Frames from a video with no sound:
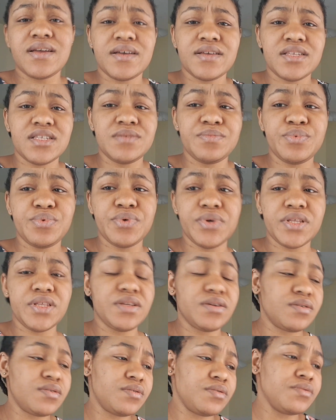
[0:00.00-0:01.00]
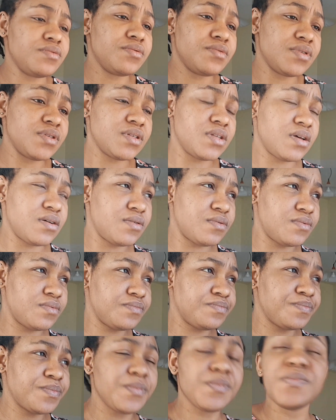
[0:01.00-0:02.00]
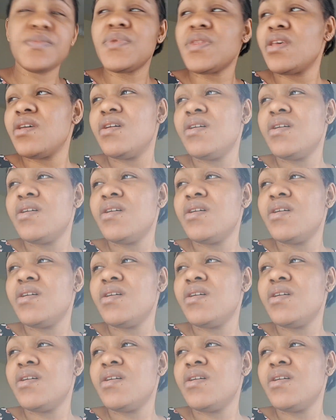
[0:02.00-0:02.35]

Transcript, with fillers: I can spread the clothes now.